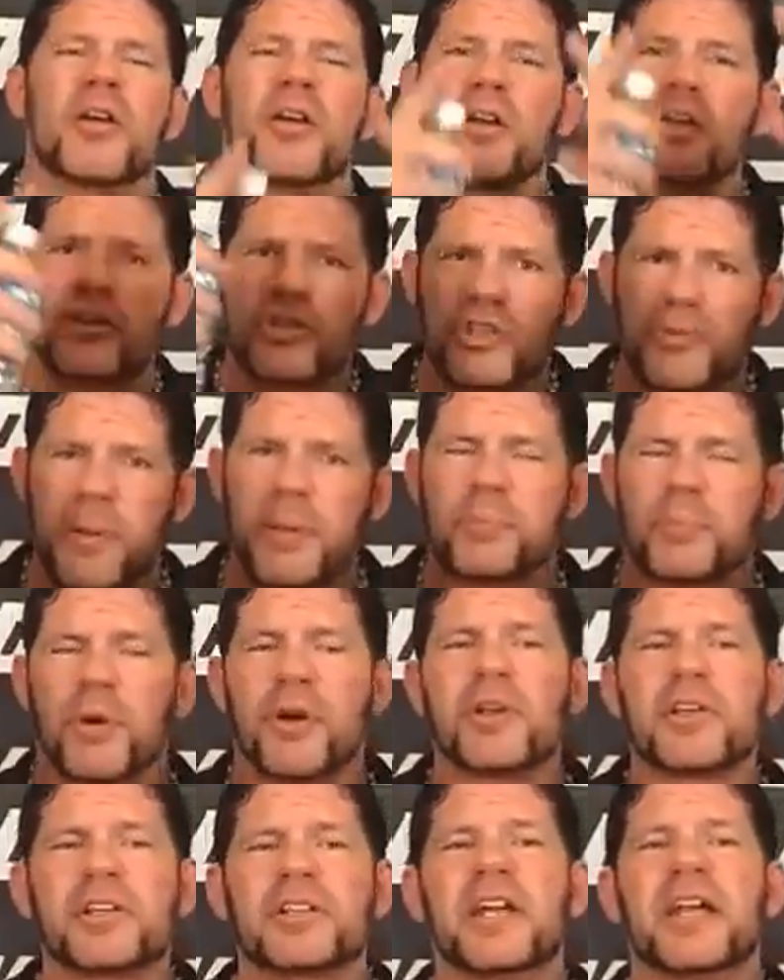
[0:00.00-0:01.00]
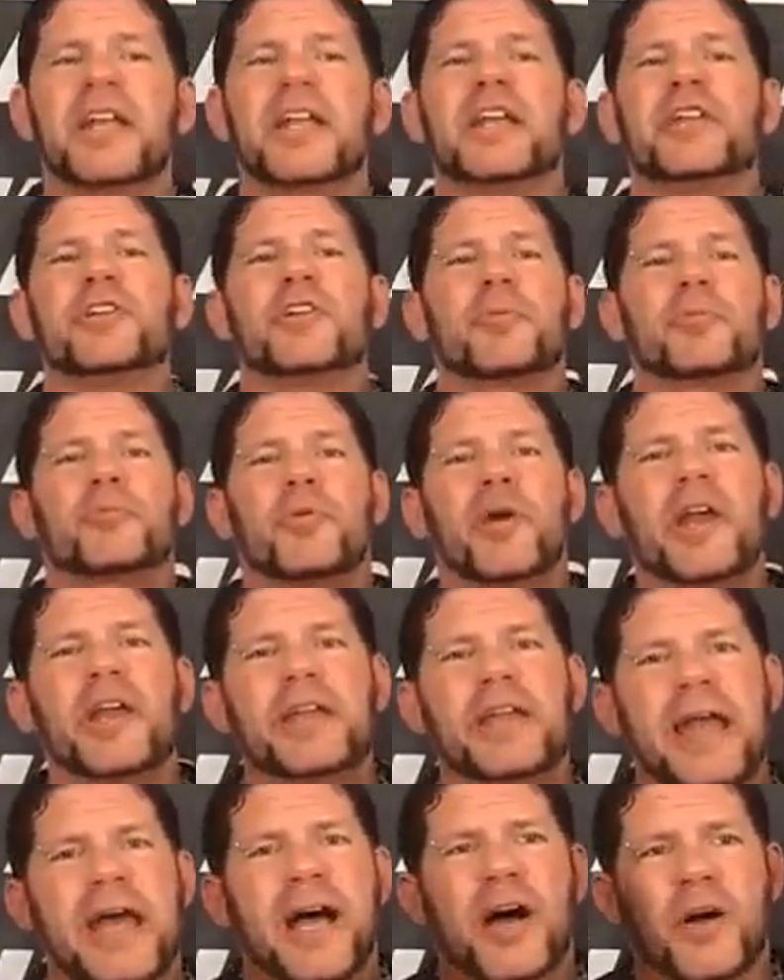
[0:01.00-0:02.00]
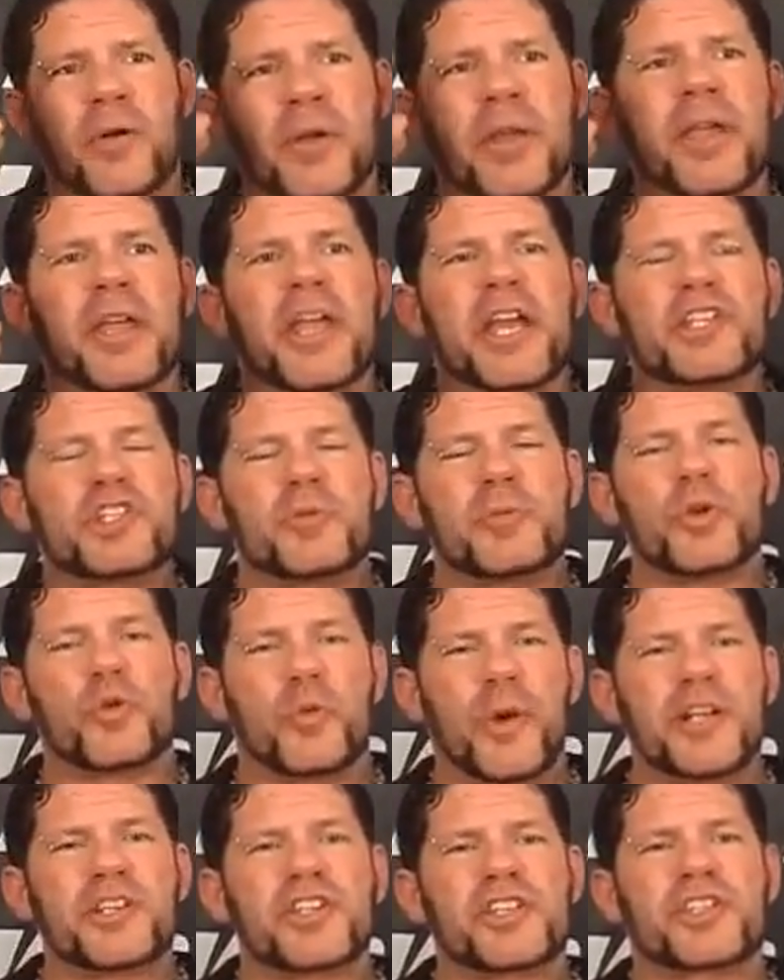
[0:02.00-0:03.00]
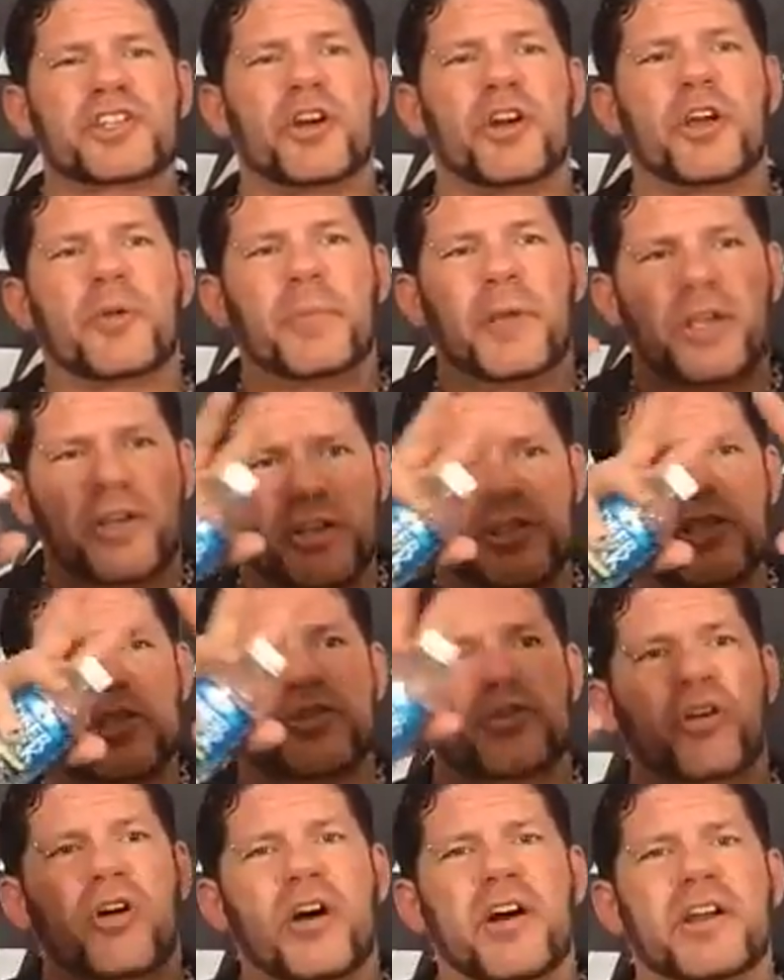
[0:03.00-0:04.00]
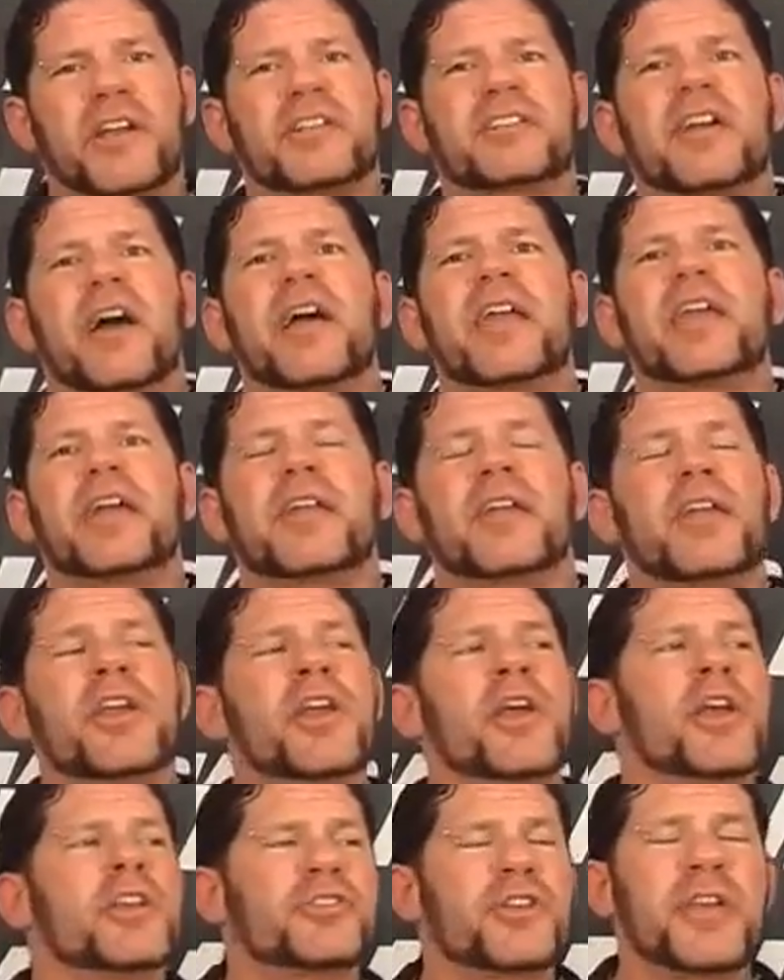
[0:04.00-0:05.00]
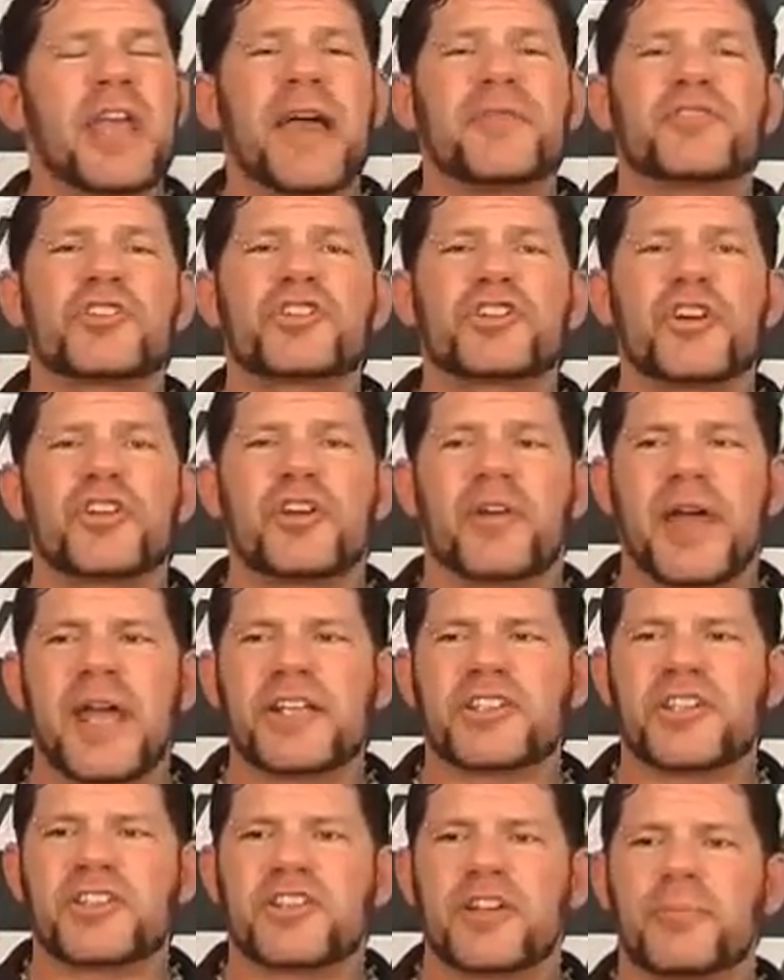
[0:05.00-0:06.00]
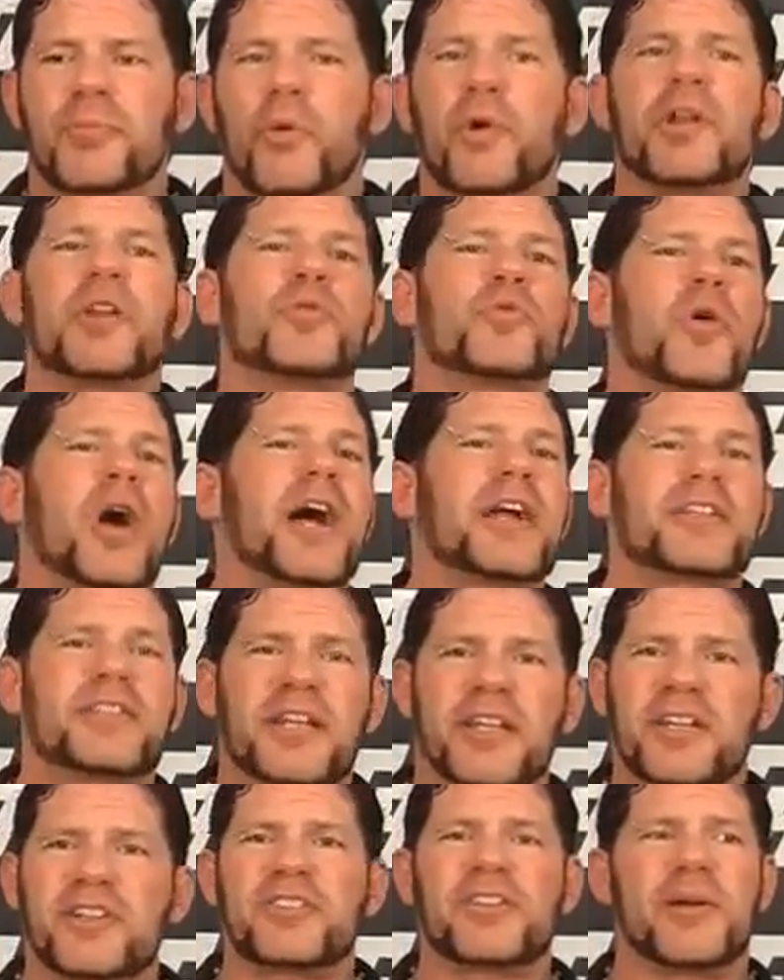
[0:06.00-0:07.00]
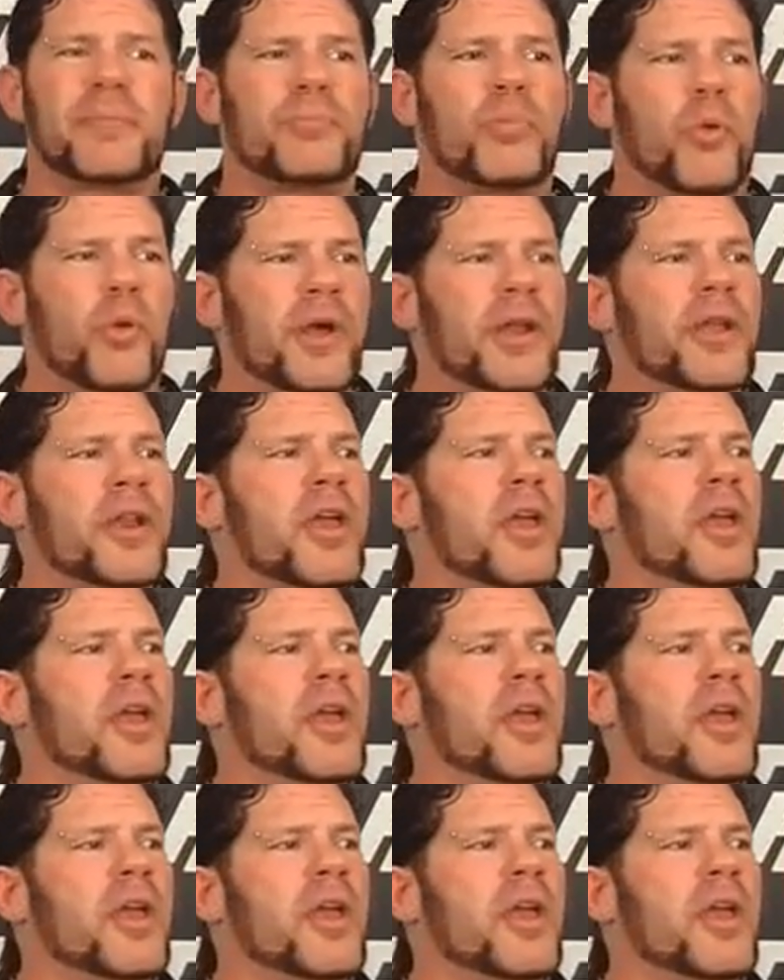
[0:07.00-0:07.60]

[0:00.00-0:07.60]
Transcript: should be percolating in your brain now and should be registering, because these are all going to tie in. So you have to show your ass at some point, and Rock did at some point.